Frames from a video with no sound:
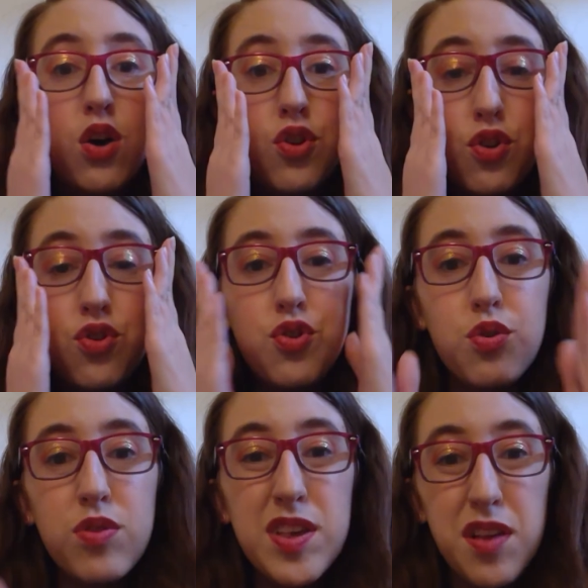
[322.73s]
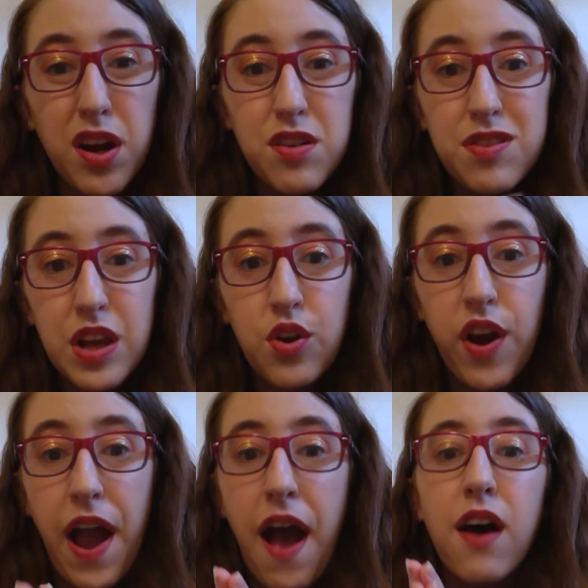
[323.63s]
to do these arts and
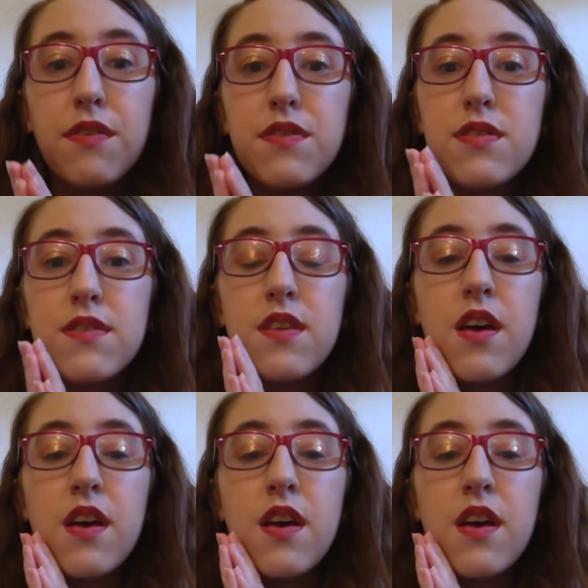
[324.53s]
crafts.